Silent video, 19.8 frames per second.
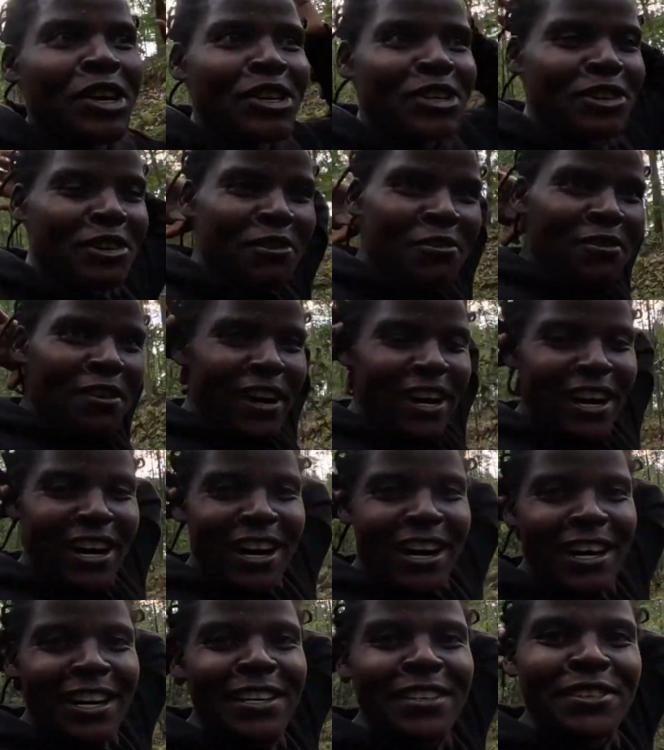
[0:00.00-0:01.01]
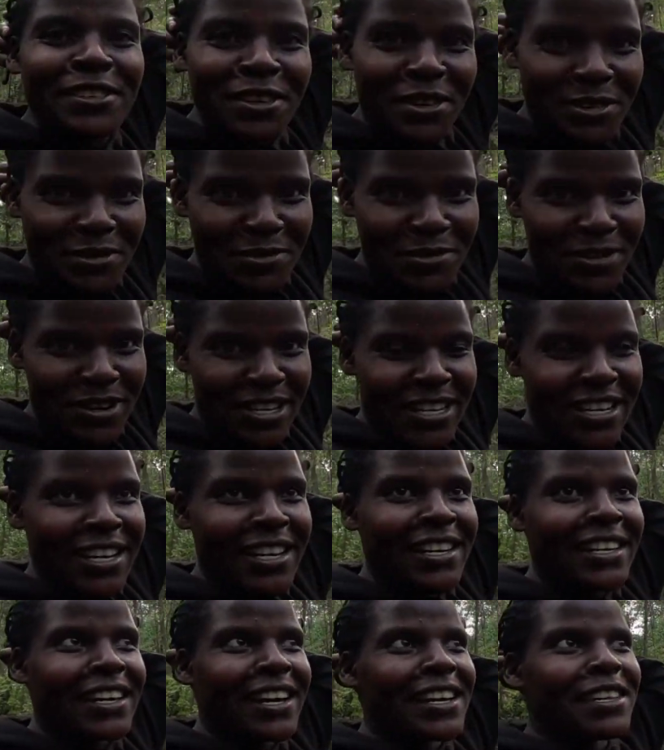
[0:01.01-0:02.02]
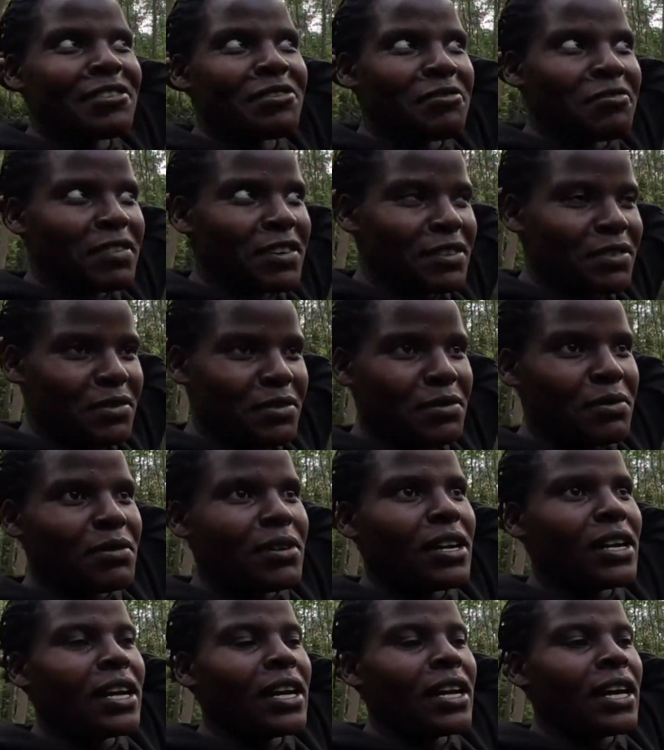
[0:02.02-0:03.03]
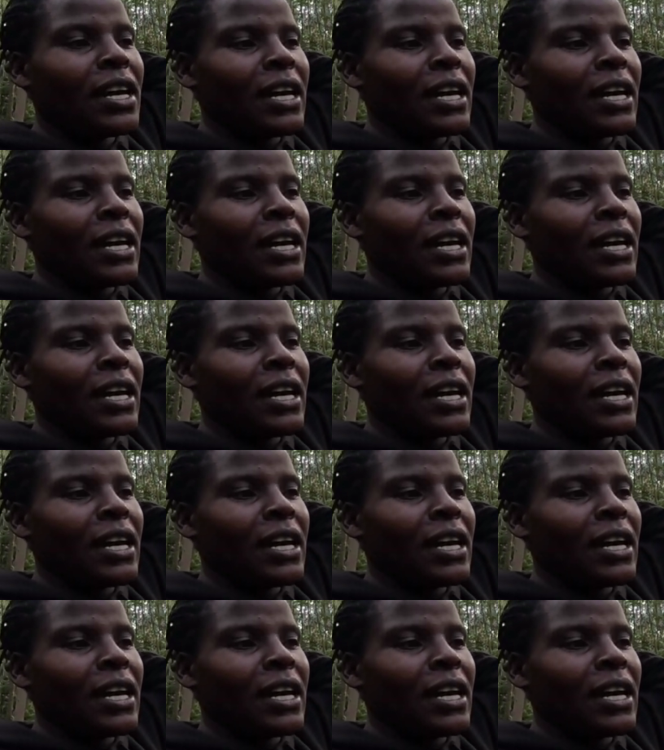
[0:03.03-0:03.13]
so far, so good. Yeah, so far, so good.